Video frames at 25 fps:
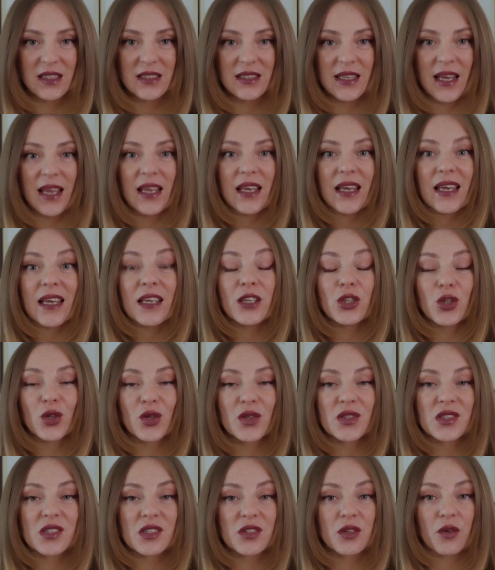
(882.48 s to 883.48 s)
Take into
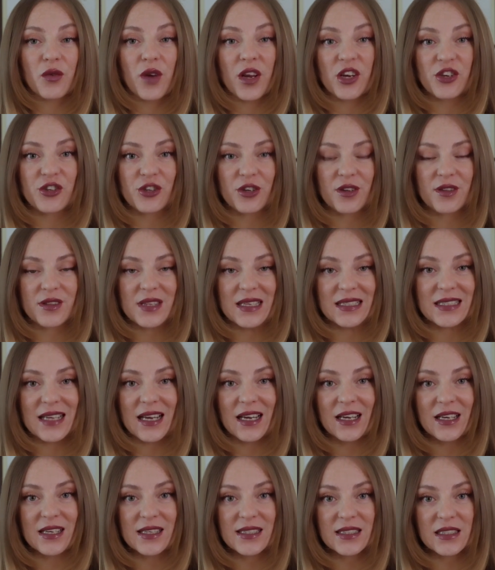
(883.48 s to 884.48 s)
consideration
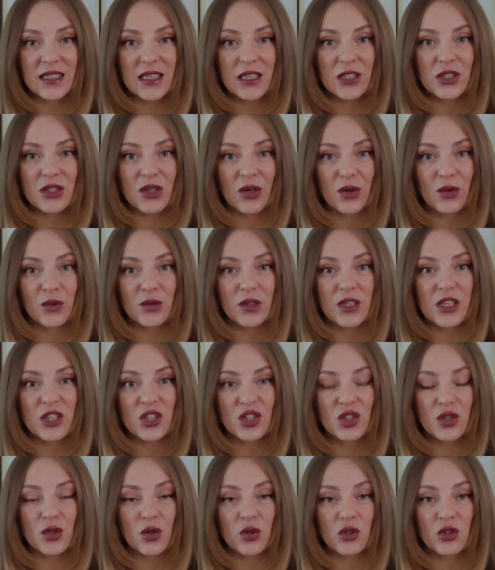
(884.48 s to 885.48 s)
that her skin tone
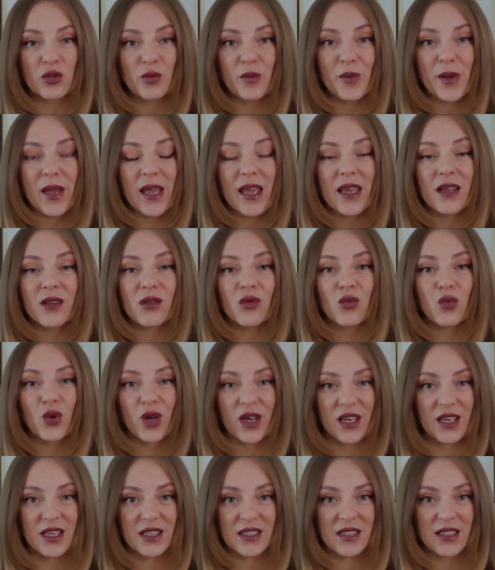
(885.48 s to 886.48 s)
is not pale
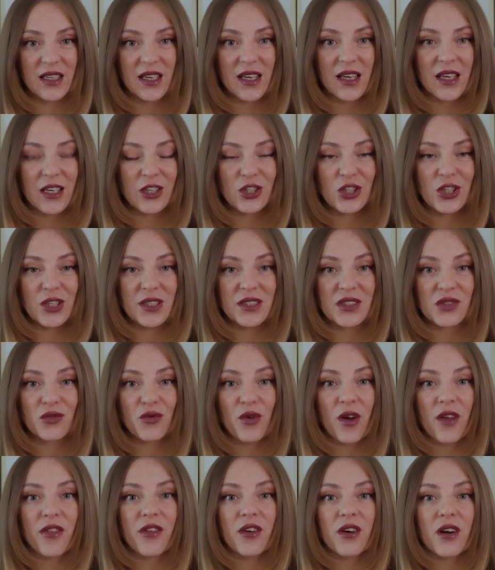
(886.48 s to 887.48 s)
white. She is
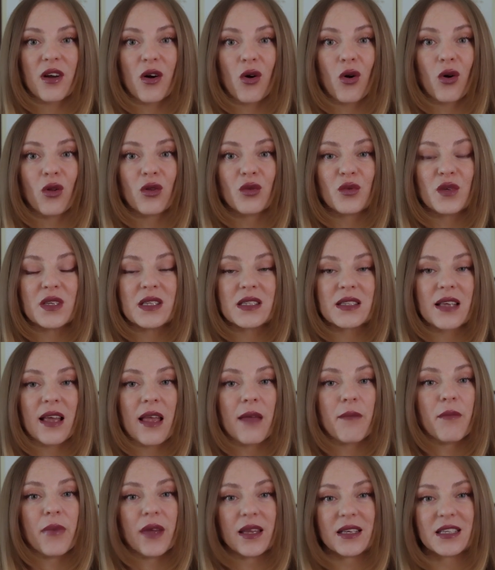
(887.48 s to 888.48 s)
rather always
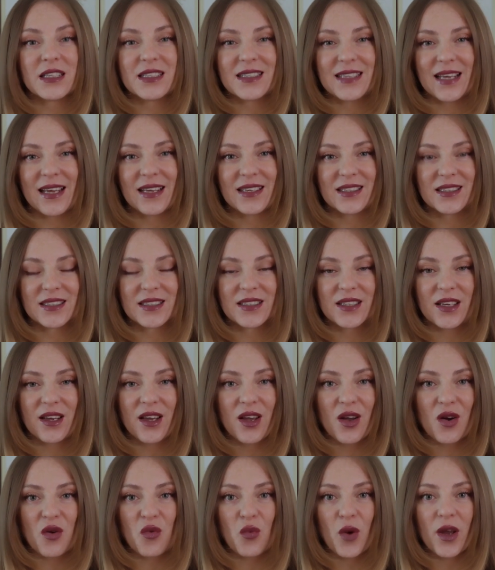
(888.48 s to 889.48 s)
a bit tanned.
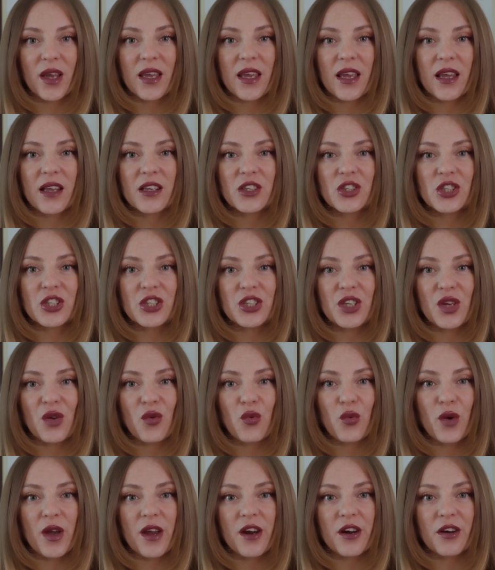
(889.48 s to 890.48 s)
Why can't
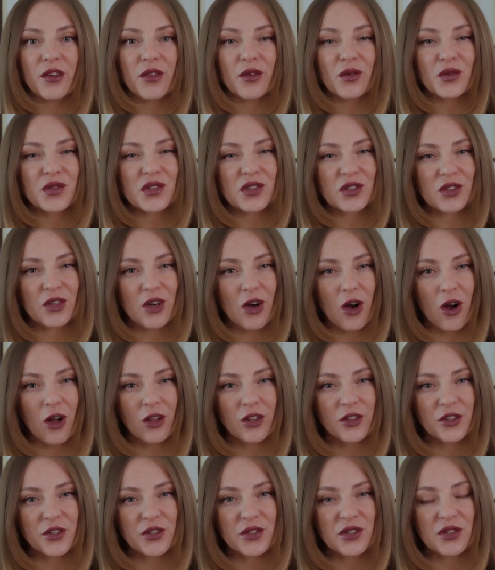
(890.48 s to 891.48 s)
she wear those
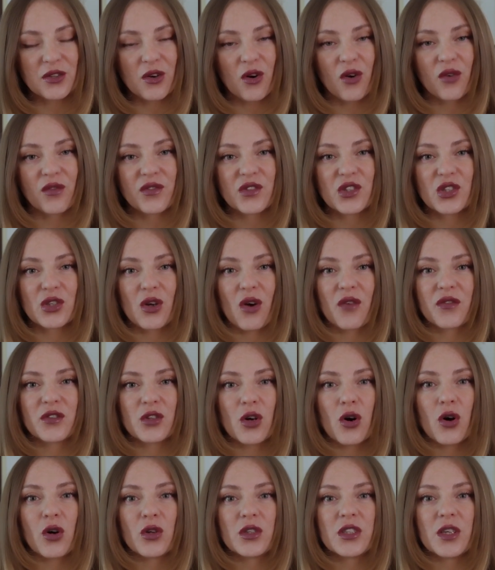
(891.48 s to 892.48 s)
colors of
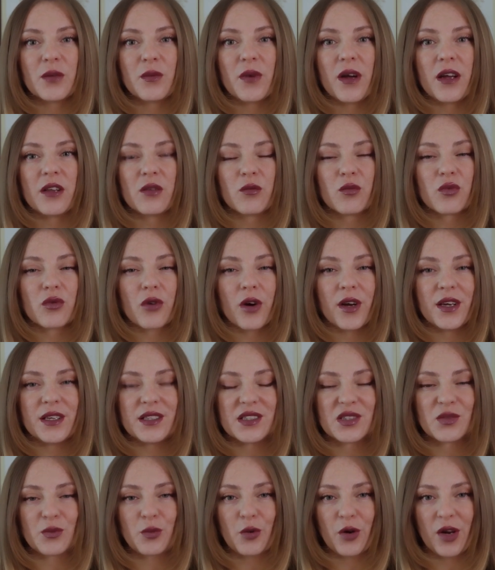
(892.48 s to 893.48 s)
soft autumn and
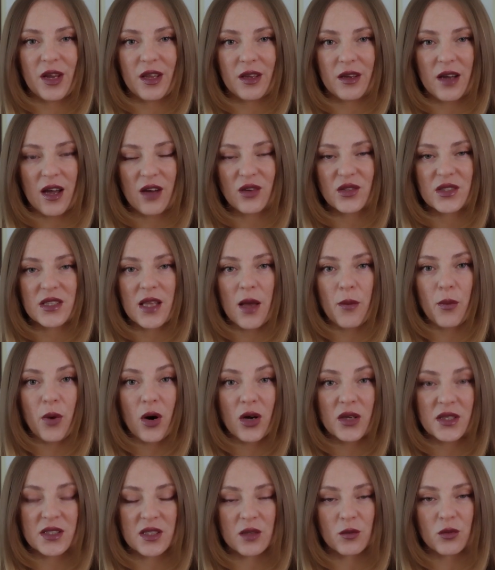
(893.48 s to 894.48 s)
bright spring? How is that
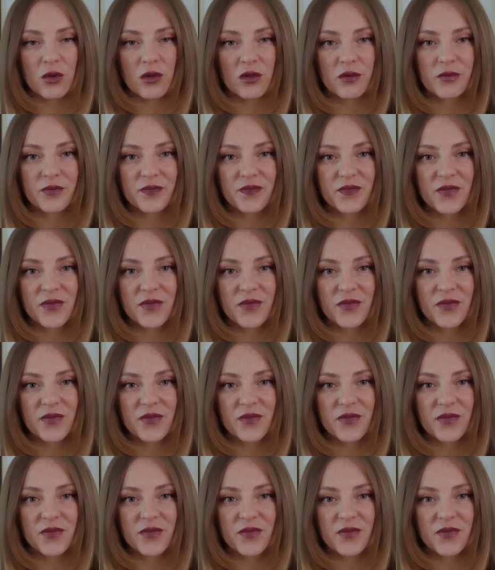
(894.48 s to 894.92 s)
possible?